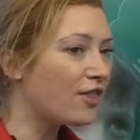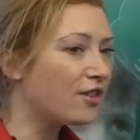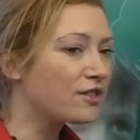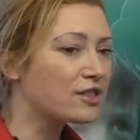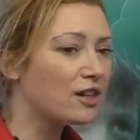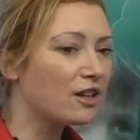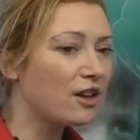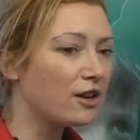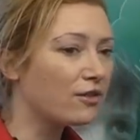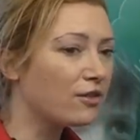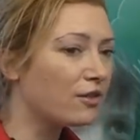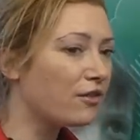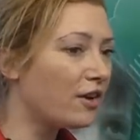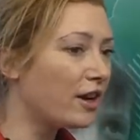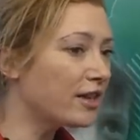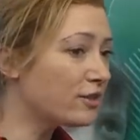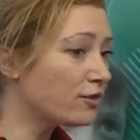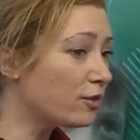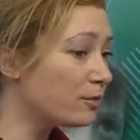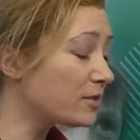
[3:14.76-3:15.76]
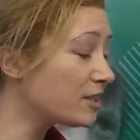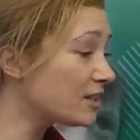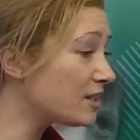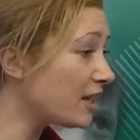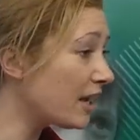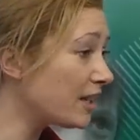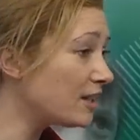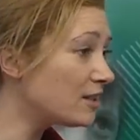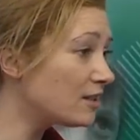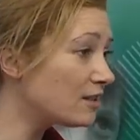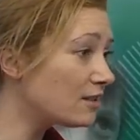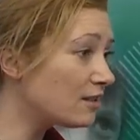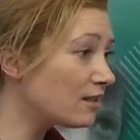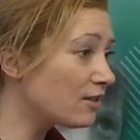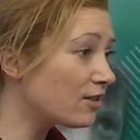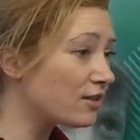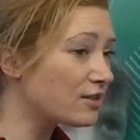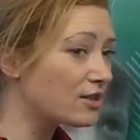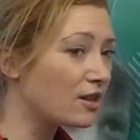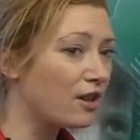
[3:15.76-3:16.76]
There's a lot of advice from state.
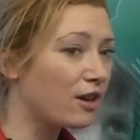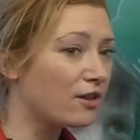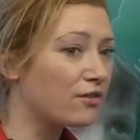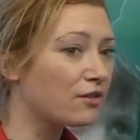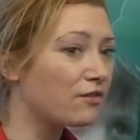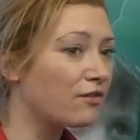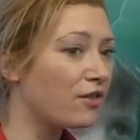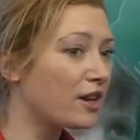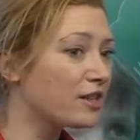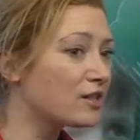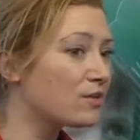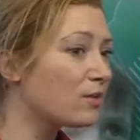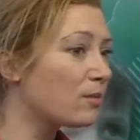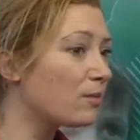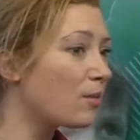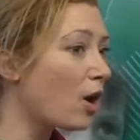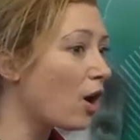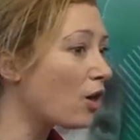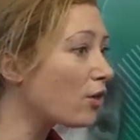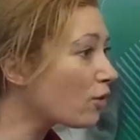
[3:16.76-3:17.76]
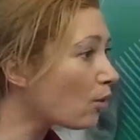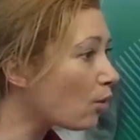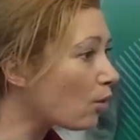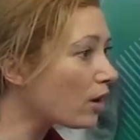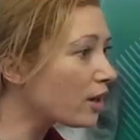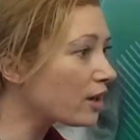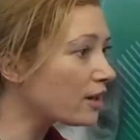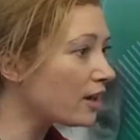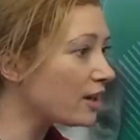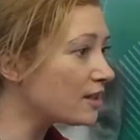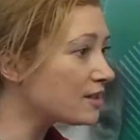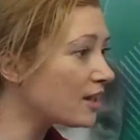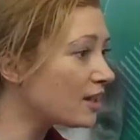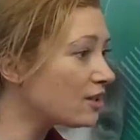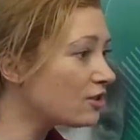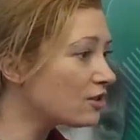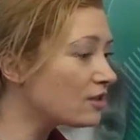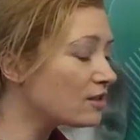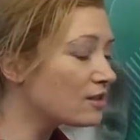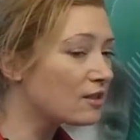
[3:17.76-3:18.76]
There's a lot of advice from other
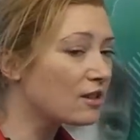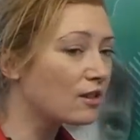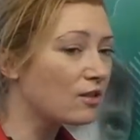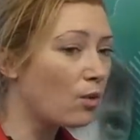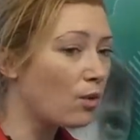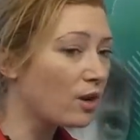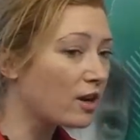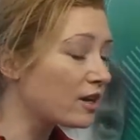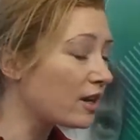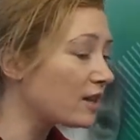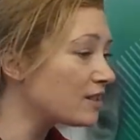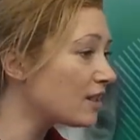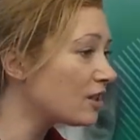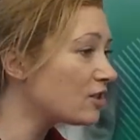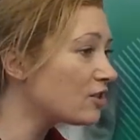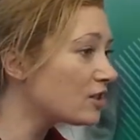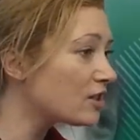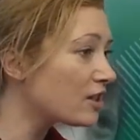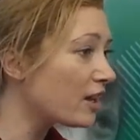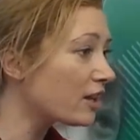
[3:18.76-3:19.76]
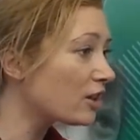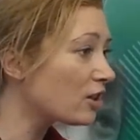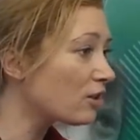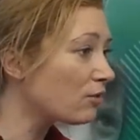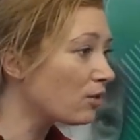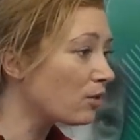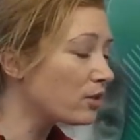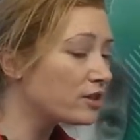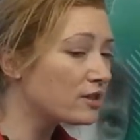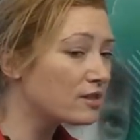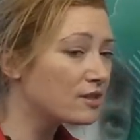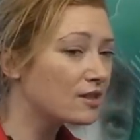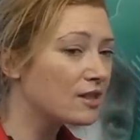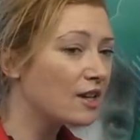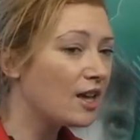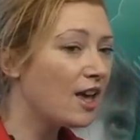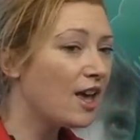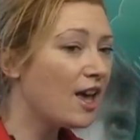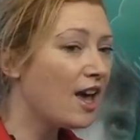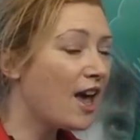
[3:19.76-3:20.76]
organisations and organisations like EURORDIS
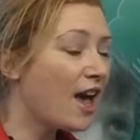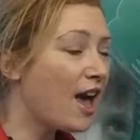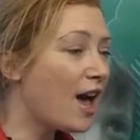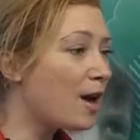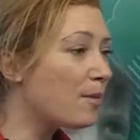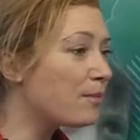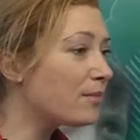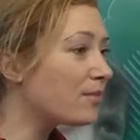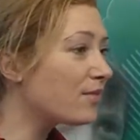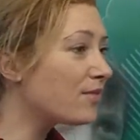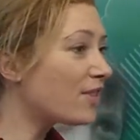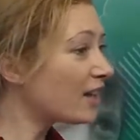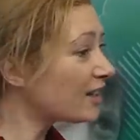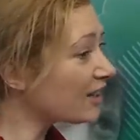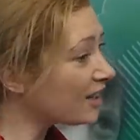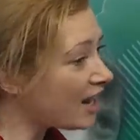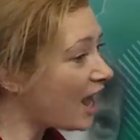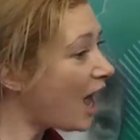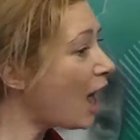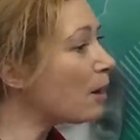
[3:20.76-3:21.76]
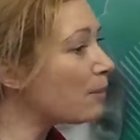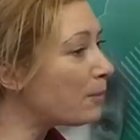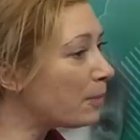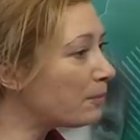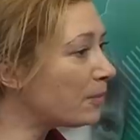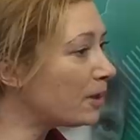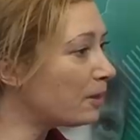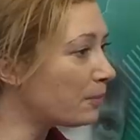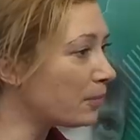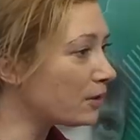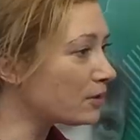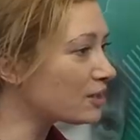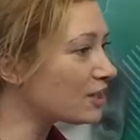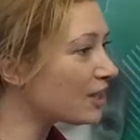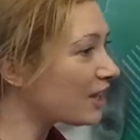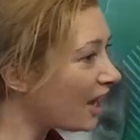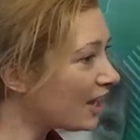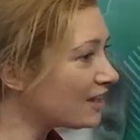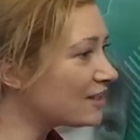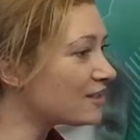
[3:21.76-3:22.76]
that can help people
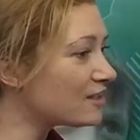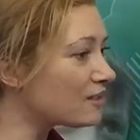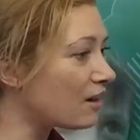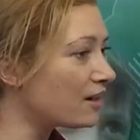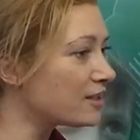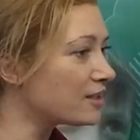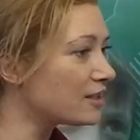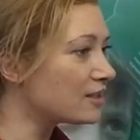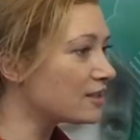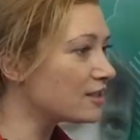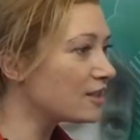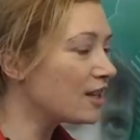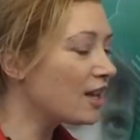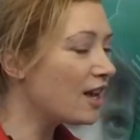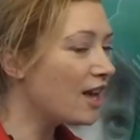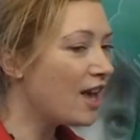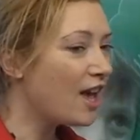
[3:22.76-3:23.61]
to get started.